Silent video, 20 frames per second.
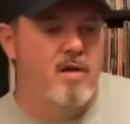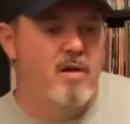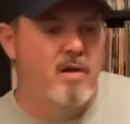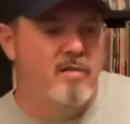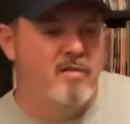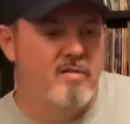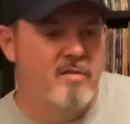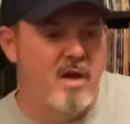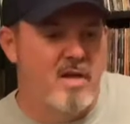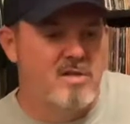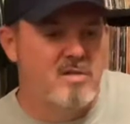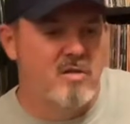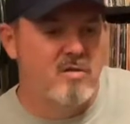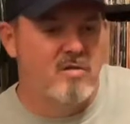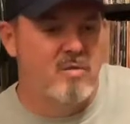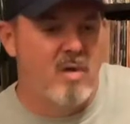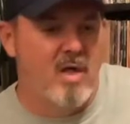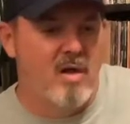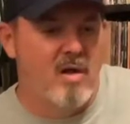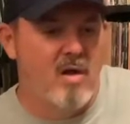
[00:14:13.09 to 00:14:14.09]
It's not
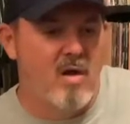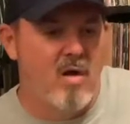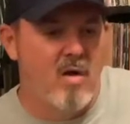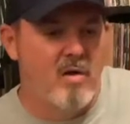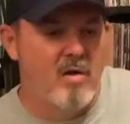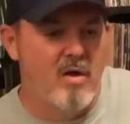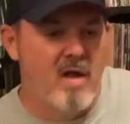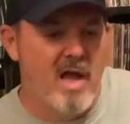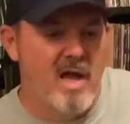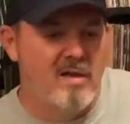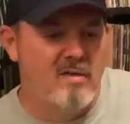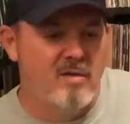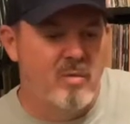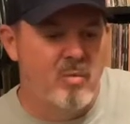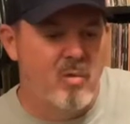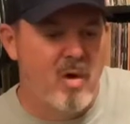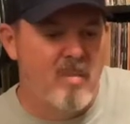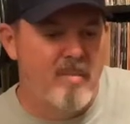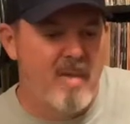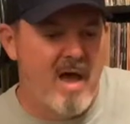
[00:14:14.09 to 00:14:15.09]
just like all your eggs in
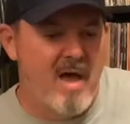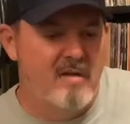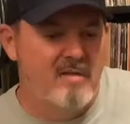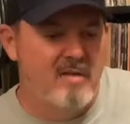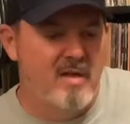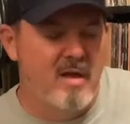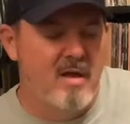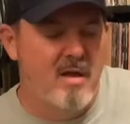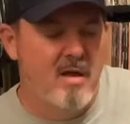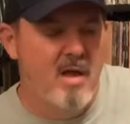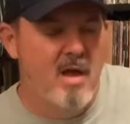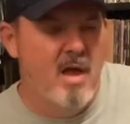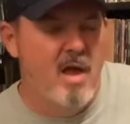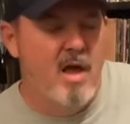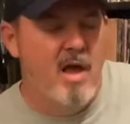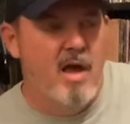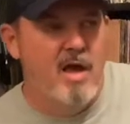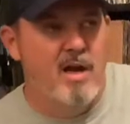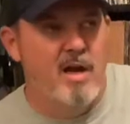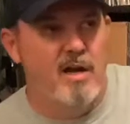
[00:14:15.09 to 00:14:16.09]
one basket,
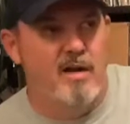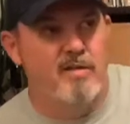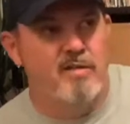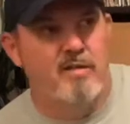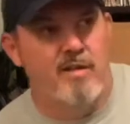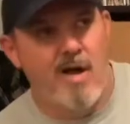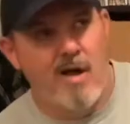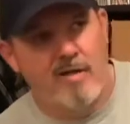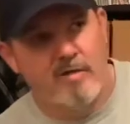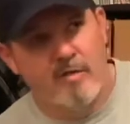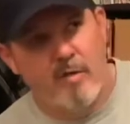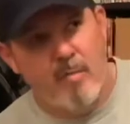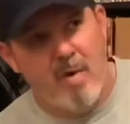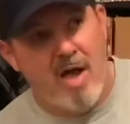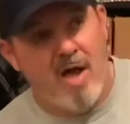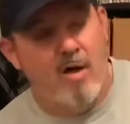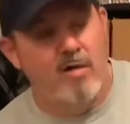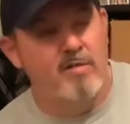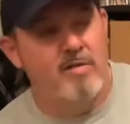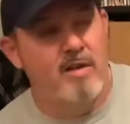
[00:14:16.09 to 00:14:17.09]
and any stocks that
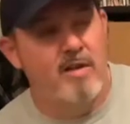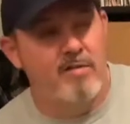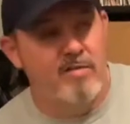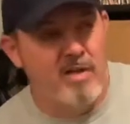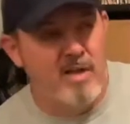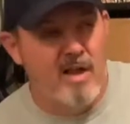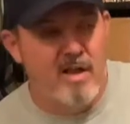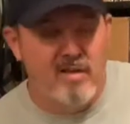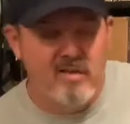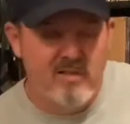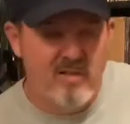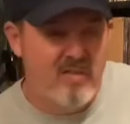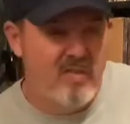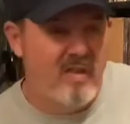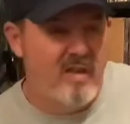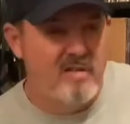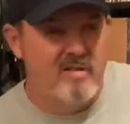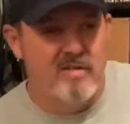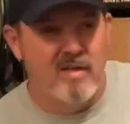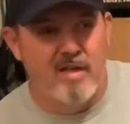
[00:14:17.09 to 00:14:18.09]
pay out dividends and
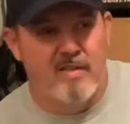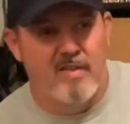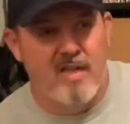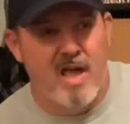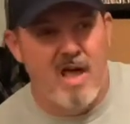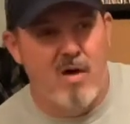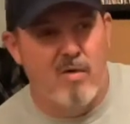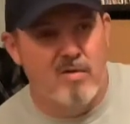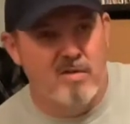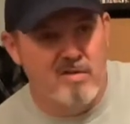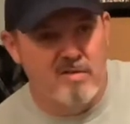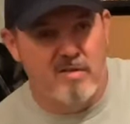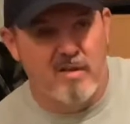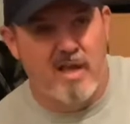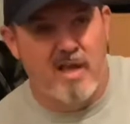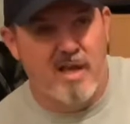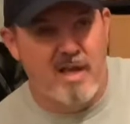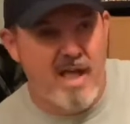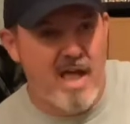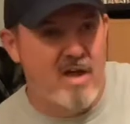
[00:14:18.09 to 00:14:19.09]
things like that, which is
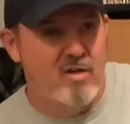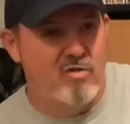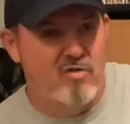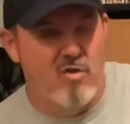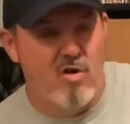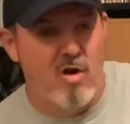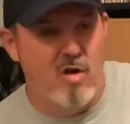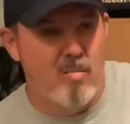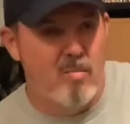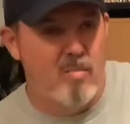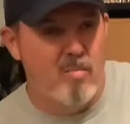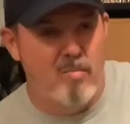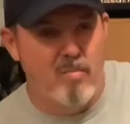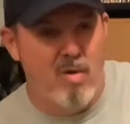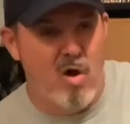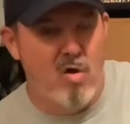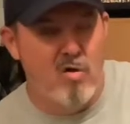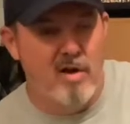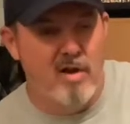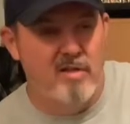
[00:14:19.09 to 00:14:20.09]
like an extra
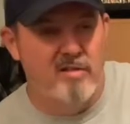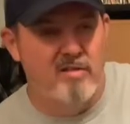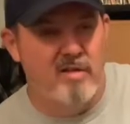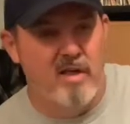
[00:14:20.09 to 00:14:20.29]
bonus.